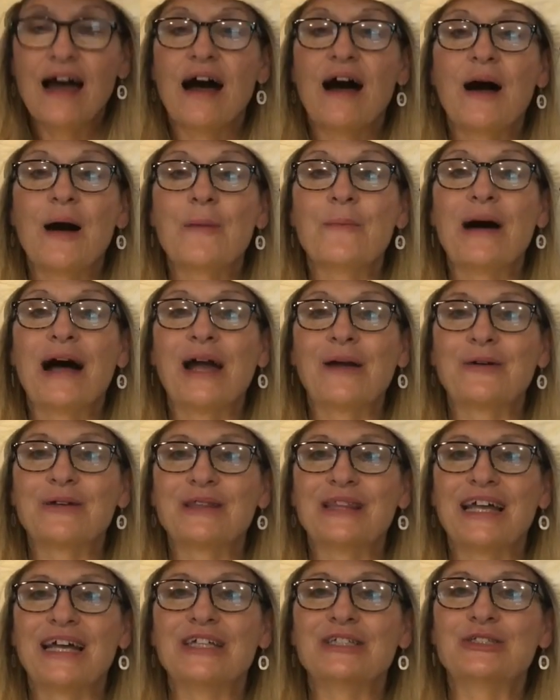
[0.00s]
Um, I would
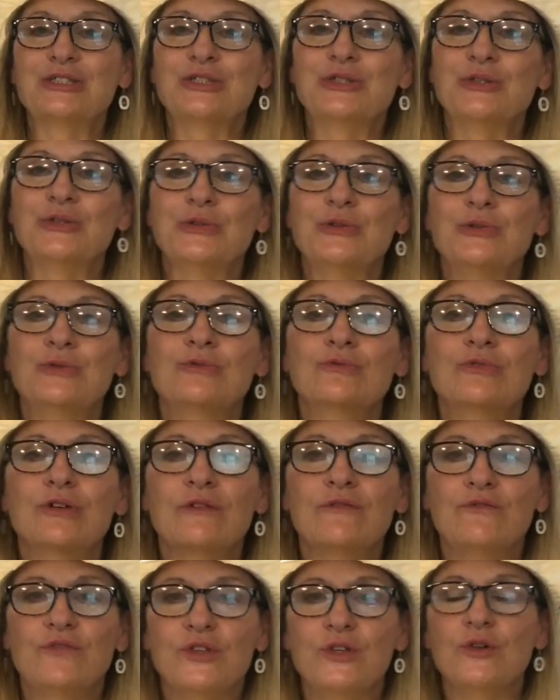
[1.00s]
like to
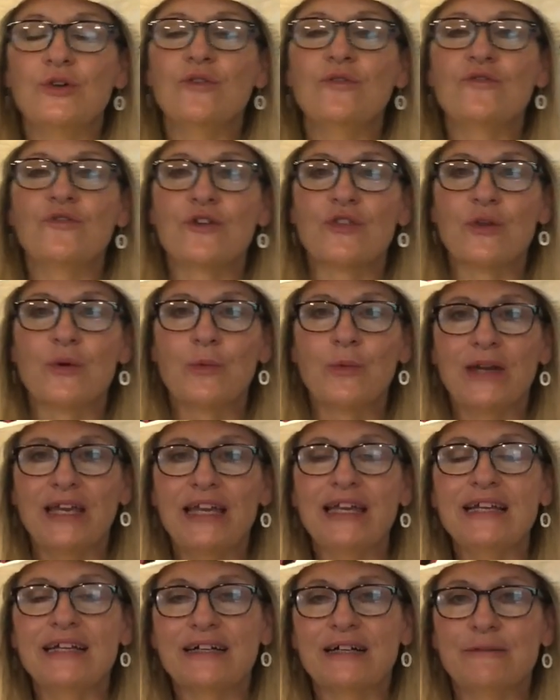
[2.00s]
review for the
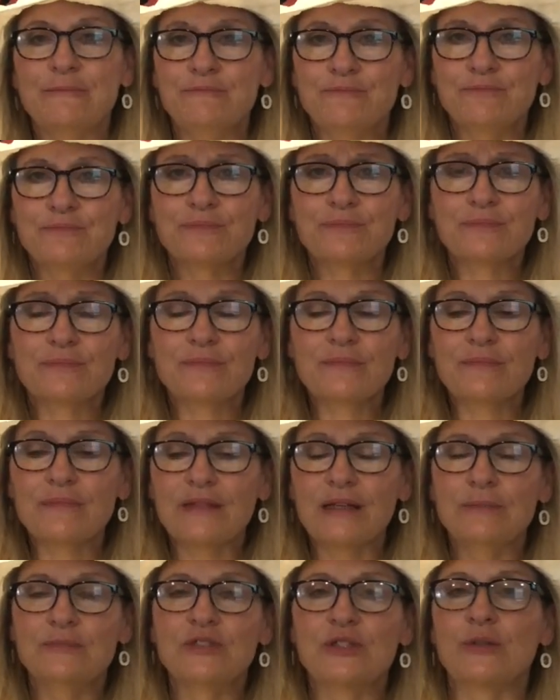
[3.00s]
week.
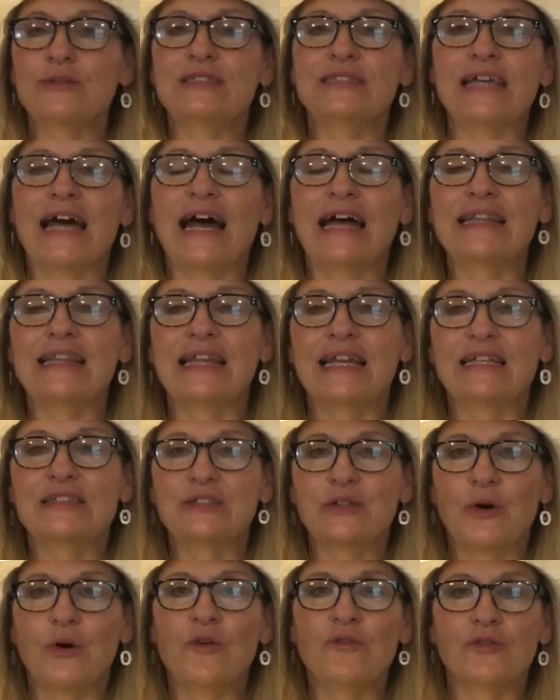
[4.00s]
So sad that it's
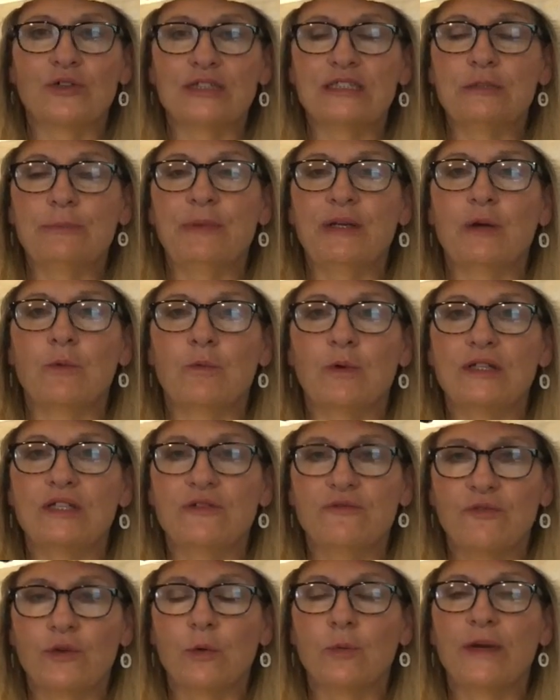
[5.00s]
over. It's been a
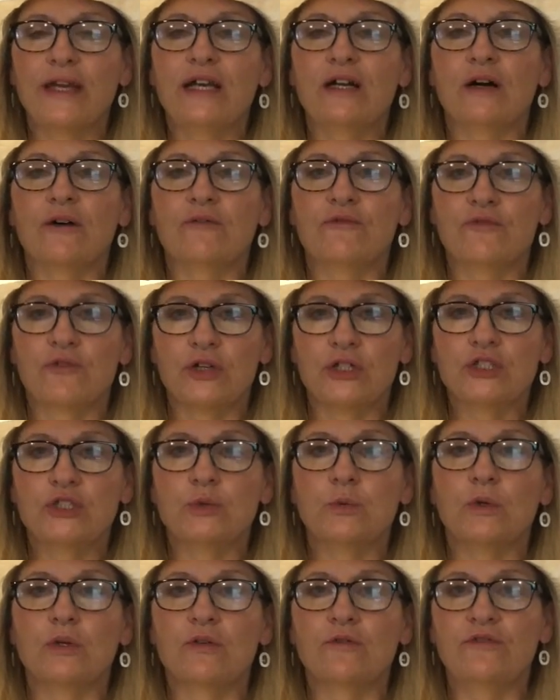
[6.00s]
wonderful week of
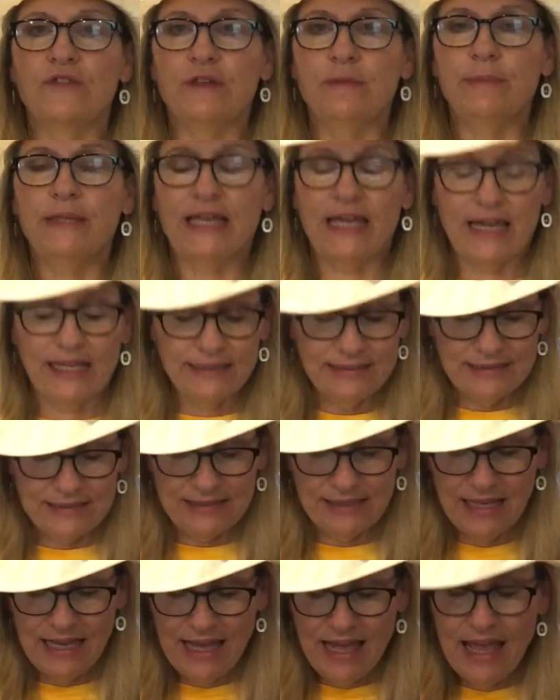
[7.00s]
virtual VBS.
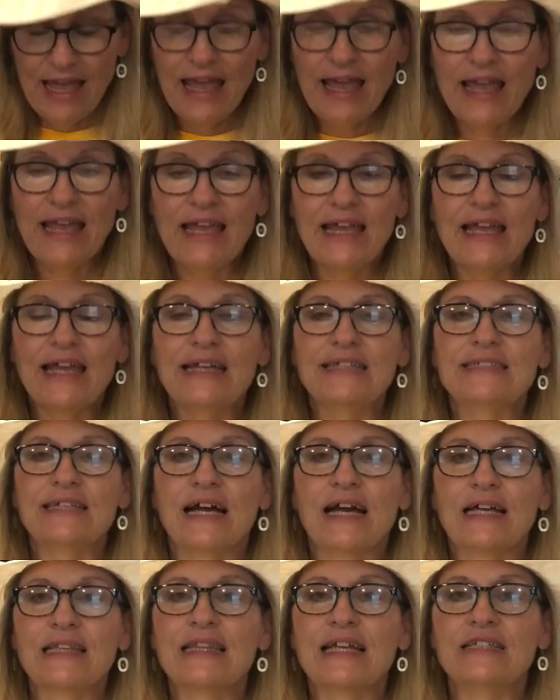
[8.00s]
And
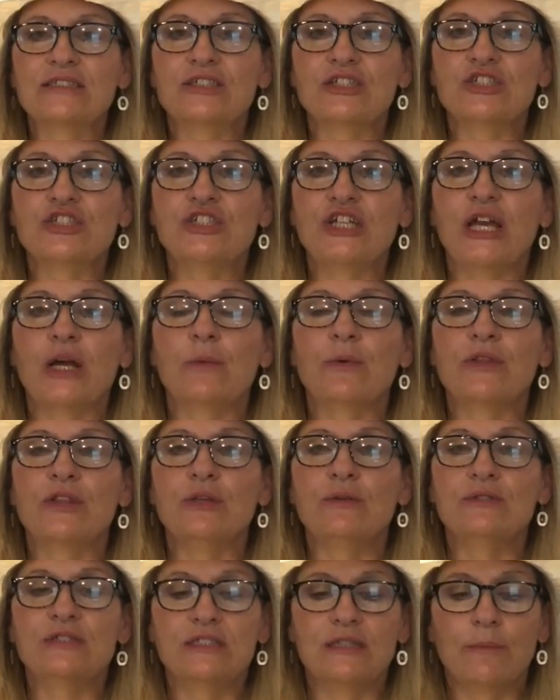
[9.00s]
I'd like to share with
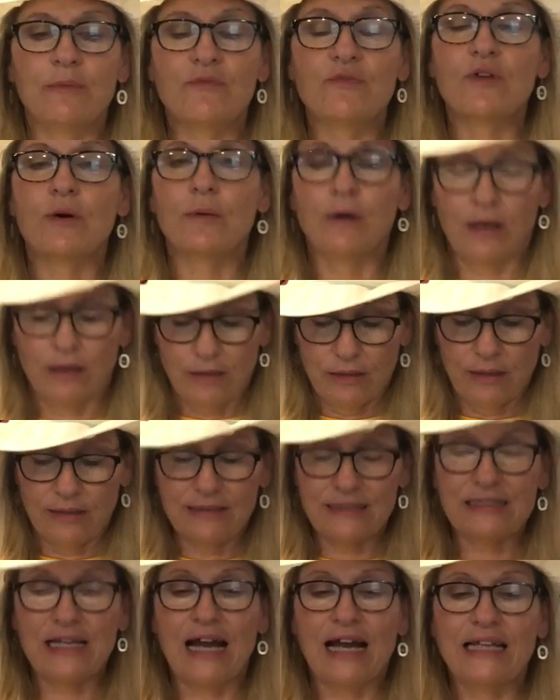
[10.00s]
you some of the
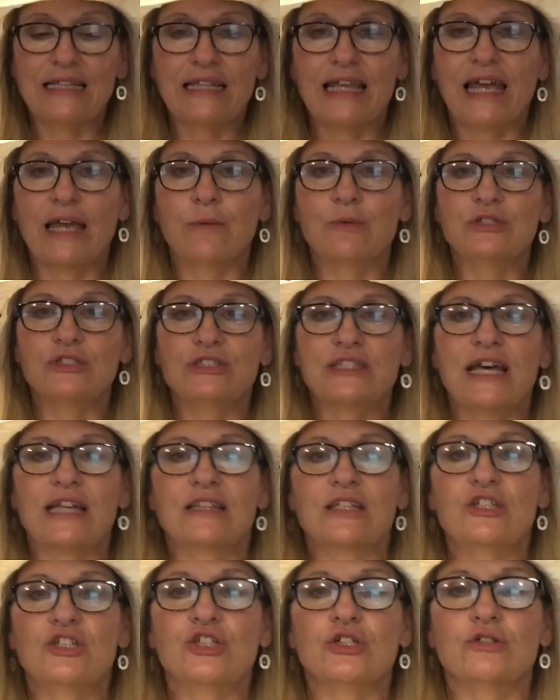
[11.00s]
sign language that
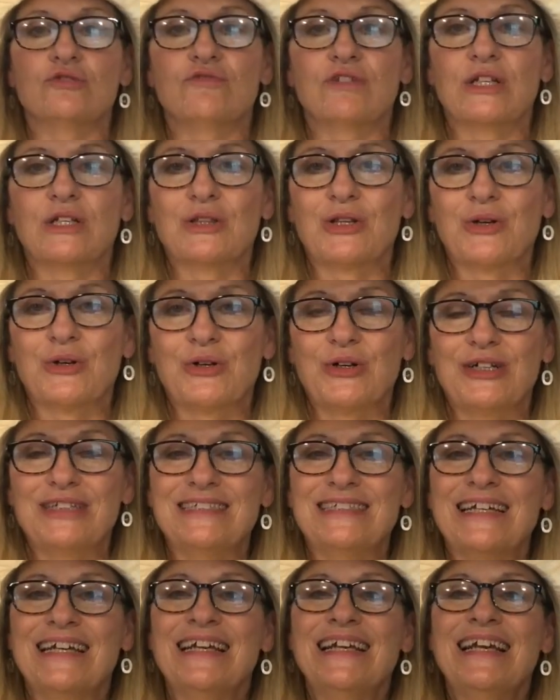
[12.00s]
the children
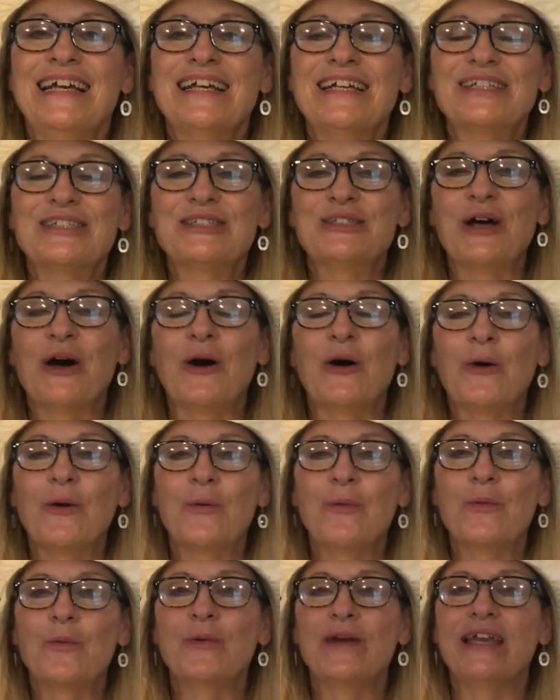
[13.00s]
learned. So
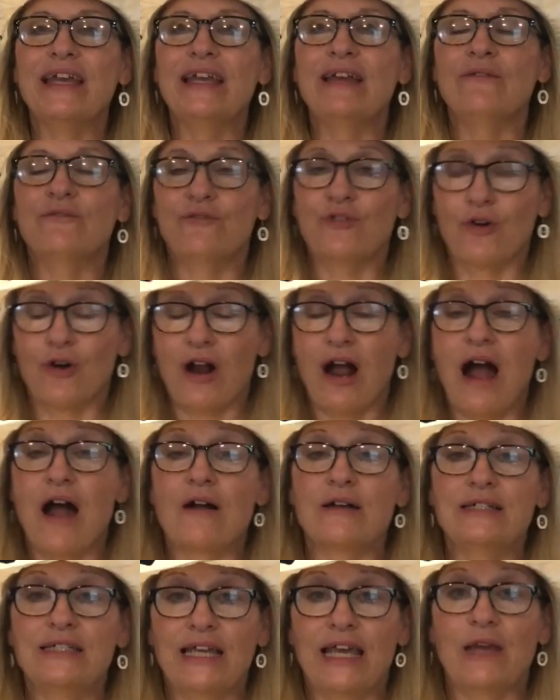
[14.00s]
we, for
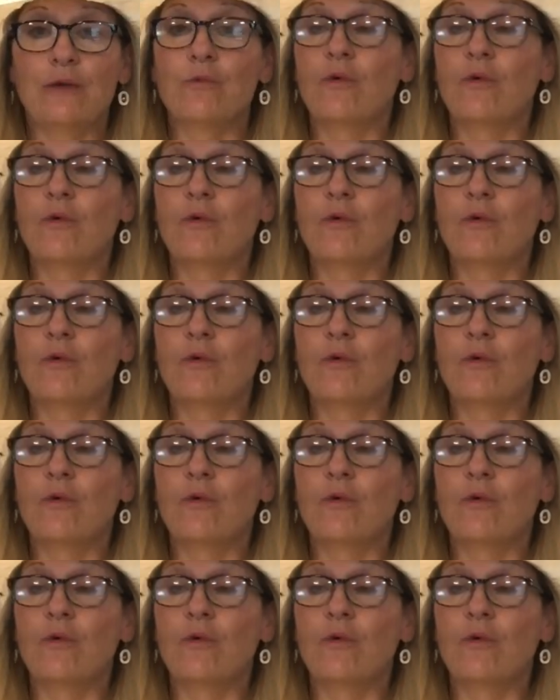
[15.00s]
our day